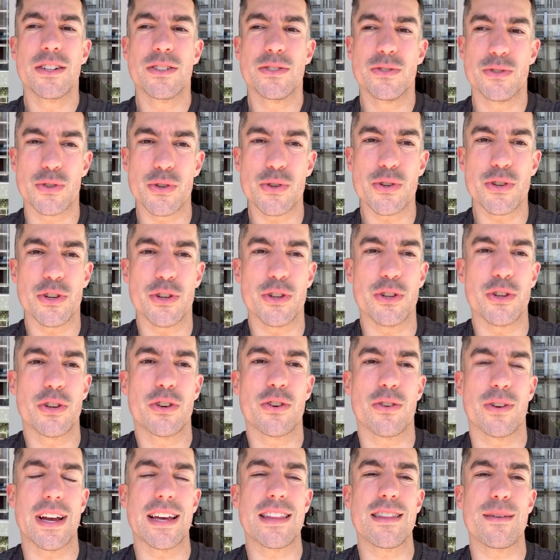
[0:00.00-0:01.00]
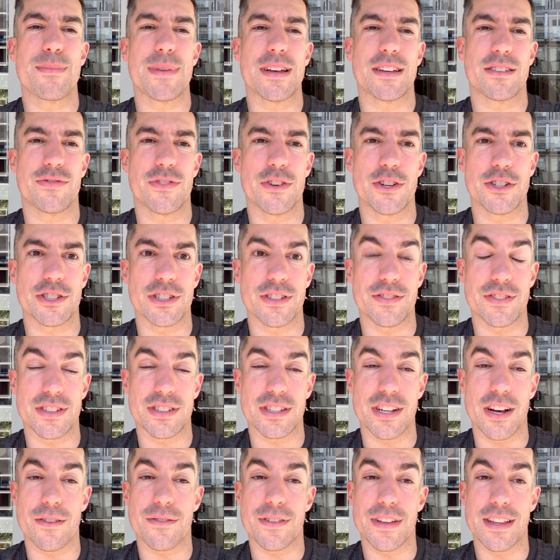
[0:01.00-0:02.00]
do you create the best version of
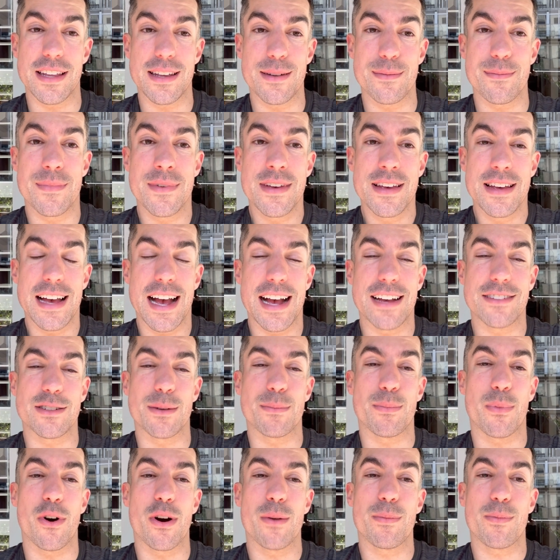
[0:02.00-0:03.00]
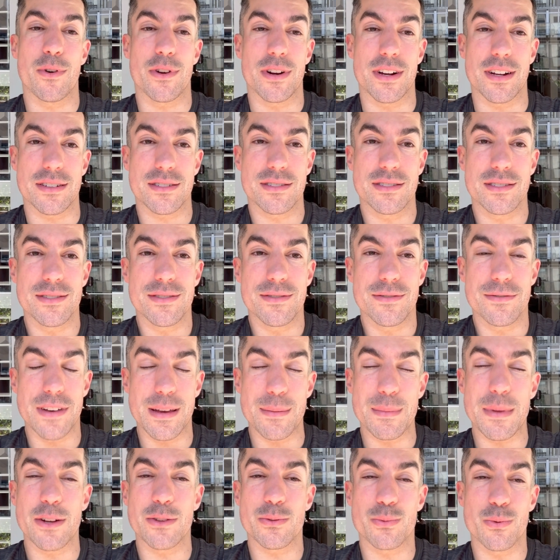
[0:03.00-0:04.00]
yourself, and then as a byproduct,
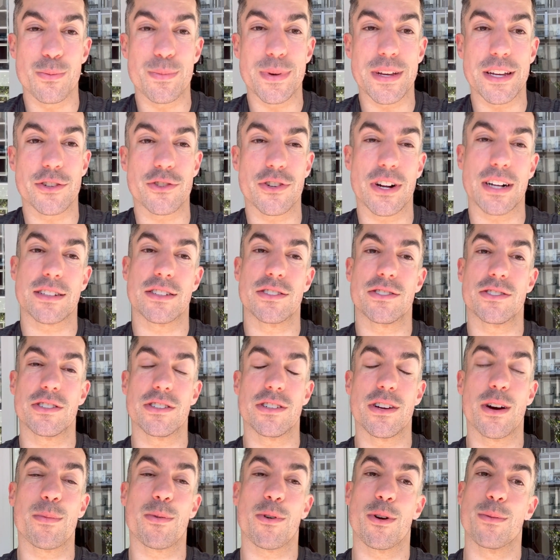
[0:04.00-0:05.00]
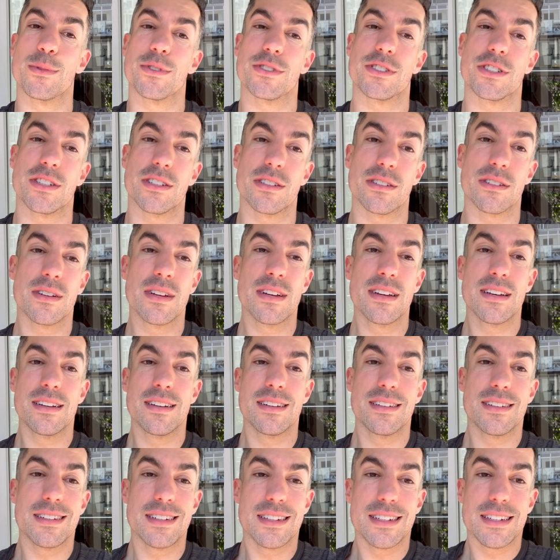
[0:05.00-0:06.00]
females will be attracted to you. I promise you.
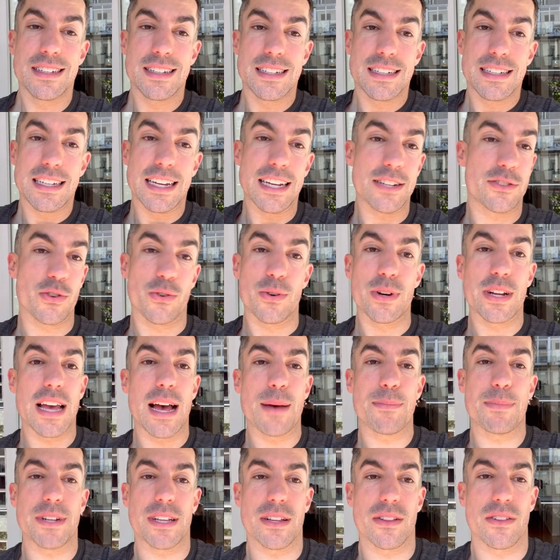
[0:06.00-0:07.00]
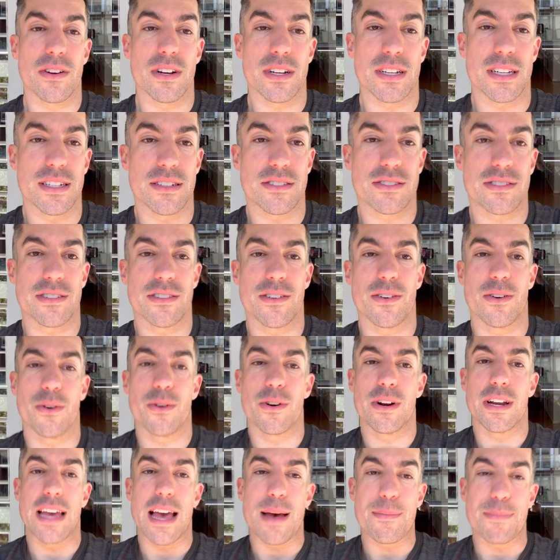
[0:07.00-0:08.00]
It's already happening. Like it's
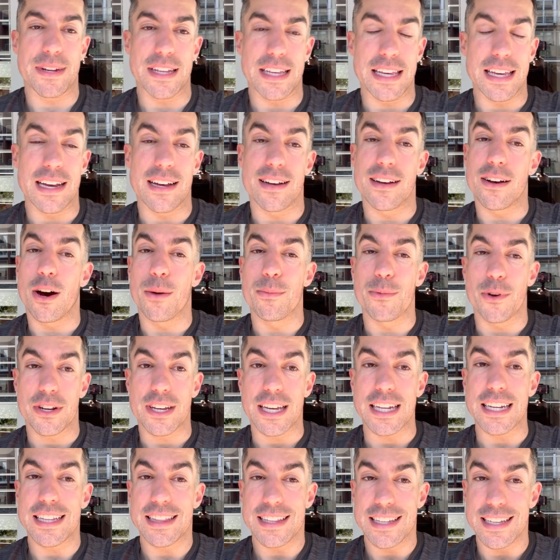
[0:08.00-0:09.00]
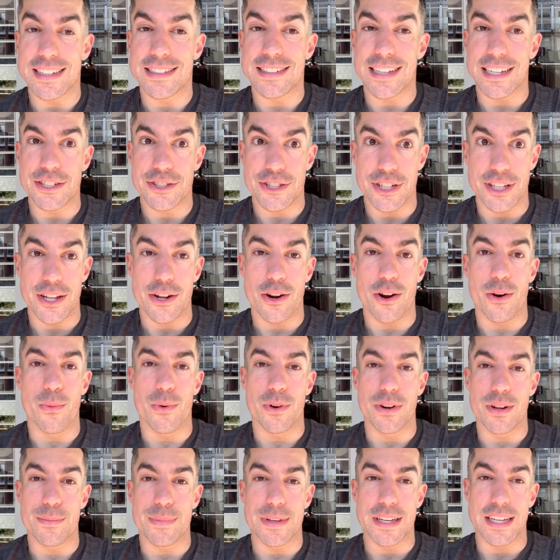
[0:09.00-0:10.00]
already happening here. I'm not getting the attention that I
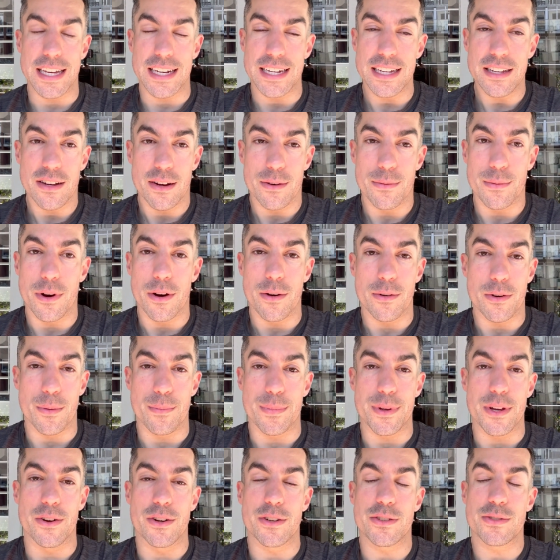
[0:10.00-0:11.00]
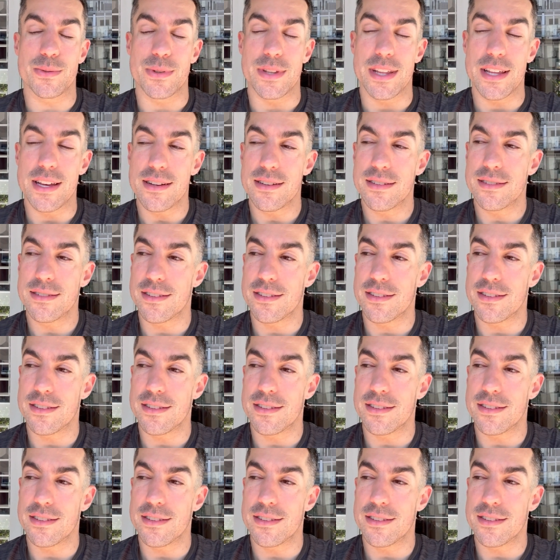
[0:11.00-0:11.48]
want to be getting. I'm, I'll be honest with you.